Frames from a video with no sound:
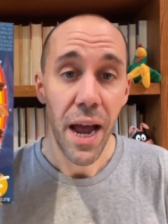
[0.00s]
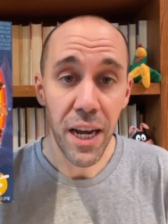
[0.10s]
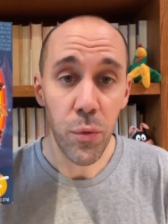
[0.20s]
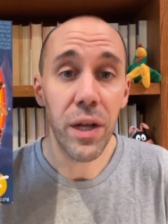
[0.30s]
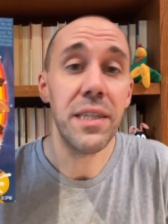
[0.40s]

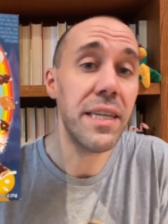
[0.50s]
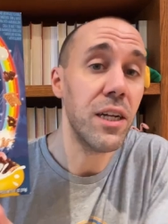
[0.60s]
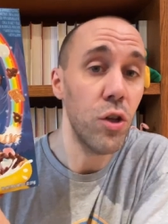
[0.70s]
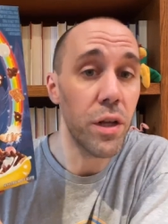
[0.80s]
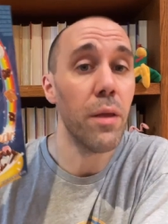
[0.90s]
Anyway, let's take
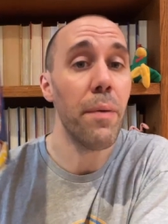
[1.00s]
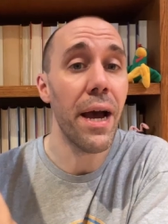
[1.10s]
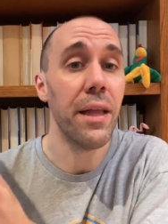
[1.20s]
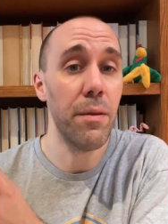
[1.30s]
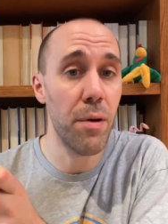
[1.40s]
a look at the
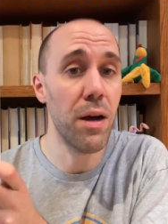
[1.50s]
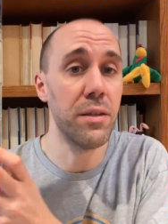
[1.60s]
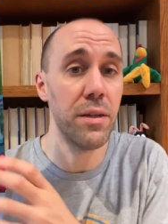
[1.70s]
back of the box